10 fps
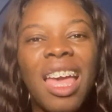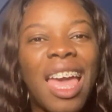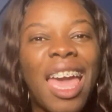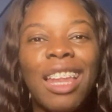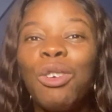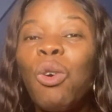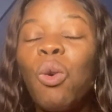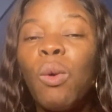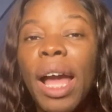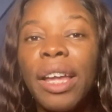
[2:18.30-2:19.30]
And
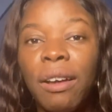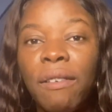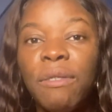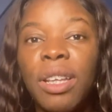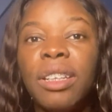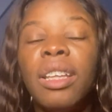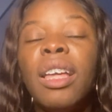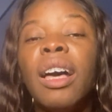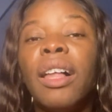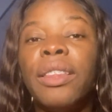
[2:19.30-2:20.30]
quite often,
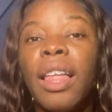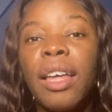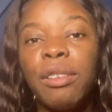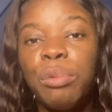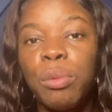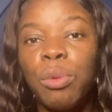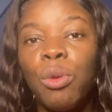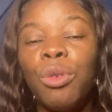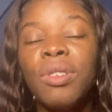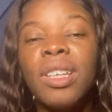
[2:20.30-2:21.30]
a lot of
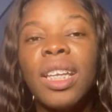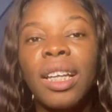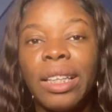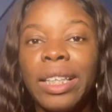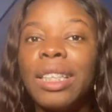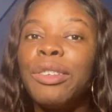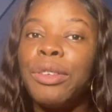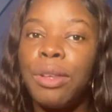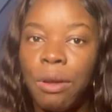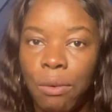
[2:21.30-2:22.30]
people click
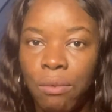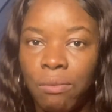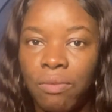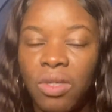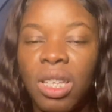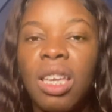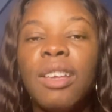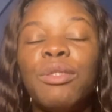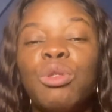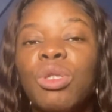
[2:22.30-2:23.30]
no,
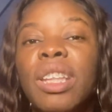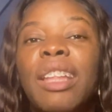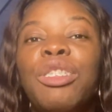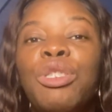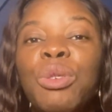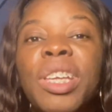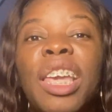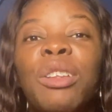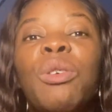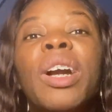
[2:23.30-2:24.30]
so that you
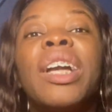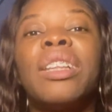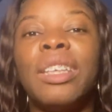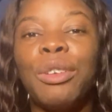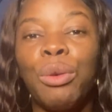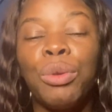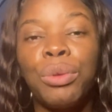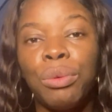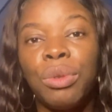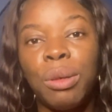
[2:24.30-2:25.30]
can quickly go
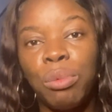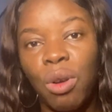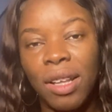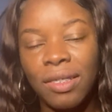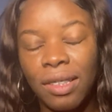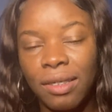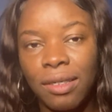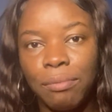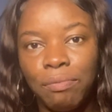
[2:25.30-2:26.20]
through the process.